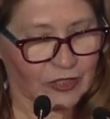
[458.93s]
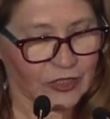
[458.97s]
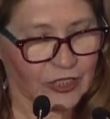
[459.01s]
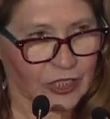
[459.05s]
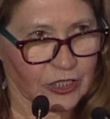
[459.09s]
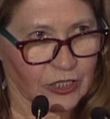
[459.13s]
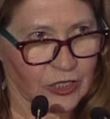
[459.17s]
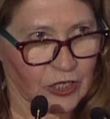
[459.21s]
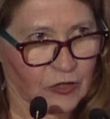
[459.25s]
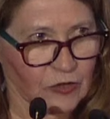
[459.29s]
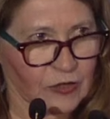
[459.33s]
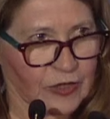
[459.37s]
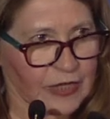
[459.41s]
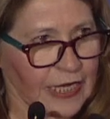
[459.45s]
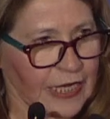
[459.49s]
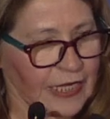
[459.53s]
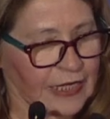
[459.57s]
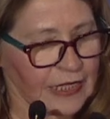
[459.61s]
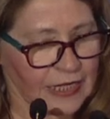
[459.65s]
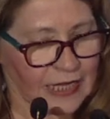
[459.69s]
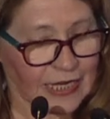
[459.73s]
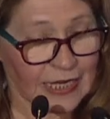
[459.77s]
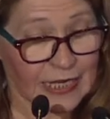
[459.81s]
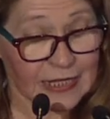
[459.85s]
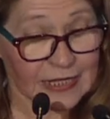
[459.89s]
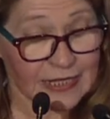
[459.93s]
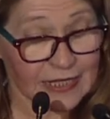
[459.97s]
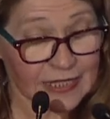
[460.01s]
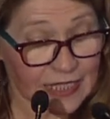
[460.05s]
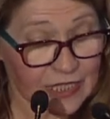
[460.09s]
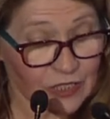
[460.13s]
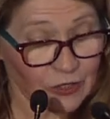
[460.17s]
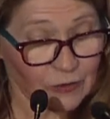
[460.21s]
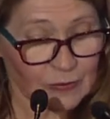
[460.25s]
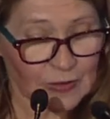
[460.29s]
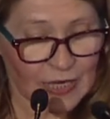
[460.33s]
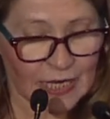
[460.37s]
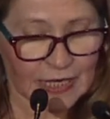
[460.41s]
to note that
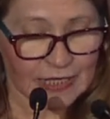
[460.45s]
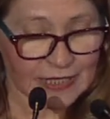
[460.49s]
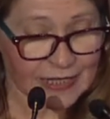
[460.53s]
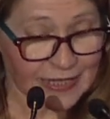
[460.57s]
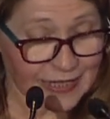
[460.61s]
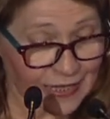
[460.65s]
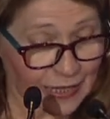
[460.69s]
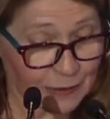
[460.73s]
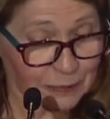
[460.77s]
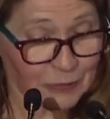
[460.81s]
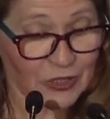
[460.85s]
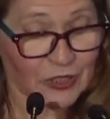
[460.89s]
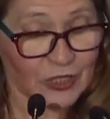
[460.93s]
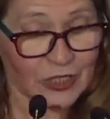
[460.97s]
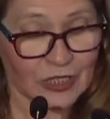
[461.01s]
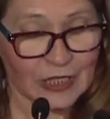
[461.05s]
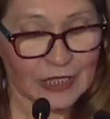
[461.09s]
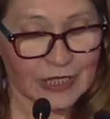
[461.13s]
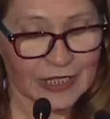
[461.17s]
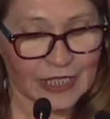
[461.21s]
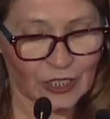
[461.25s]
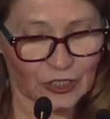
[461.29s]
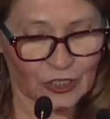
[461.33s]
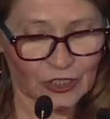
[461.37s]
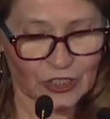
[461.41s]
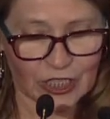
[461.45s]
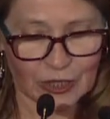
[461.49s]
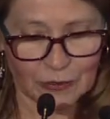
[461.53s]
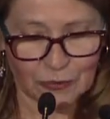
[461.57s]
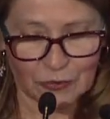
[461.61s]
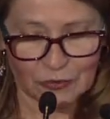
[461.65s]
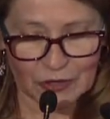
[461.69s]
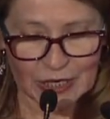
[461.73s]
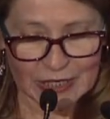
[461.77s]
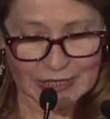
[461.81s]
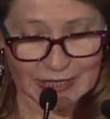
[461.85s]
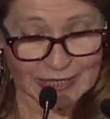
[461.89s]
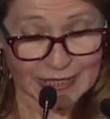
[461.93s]
exceptional leadership
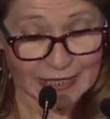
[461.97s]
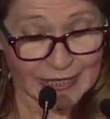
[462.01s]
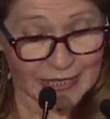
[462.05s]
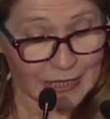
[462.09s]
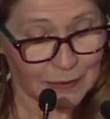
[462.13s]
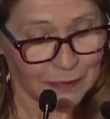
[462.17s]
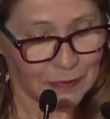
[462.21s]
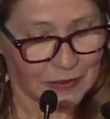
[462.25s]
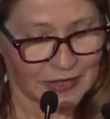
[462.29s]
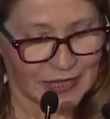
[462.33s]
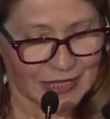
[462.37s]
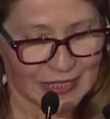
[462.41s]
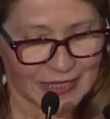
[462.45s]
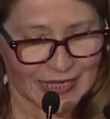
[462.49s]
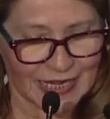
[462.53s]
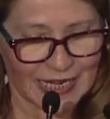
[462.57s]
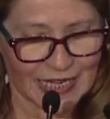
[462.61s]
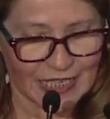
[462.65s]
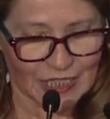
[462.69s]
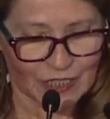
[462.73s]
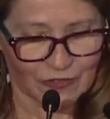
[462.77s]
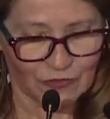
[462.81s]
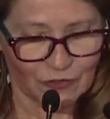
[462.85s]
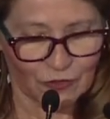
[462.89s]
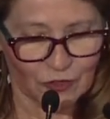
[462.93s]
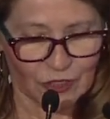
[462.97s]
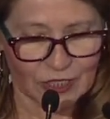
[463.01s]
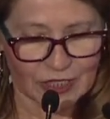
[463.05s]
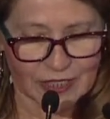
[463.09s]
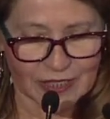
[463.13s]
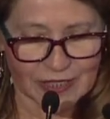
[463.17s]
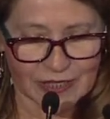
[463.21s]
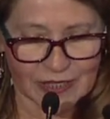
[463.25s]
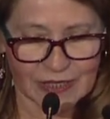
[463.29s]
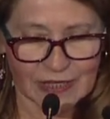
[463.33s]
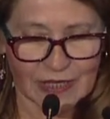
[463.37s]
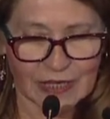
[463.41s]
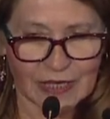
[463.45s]
runs deep at the task
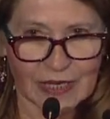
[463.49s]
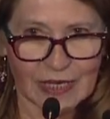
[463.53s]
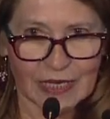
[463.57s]
force,